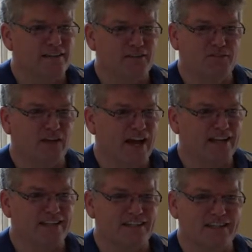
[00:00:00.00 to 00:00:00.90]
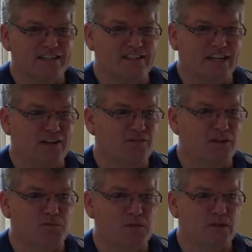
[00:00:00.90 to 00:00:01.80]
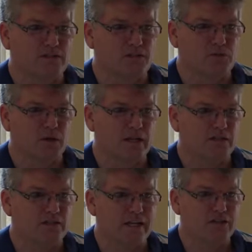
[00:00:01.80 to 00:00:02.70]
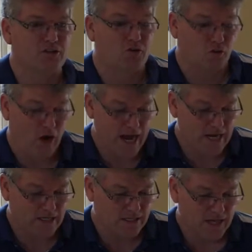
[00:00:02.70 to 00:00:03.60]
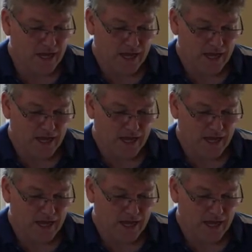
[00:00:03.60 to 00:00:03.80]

In fact, it's enviable in some ways. It's great.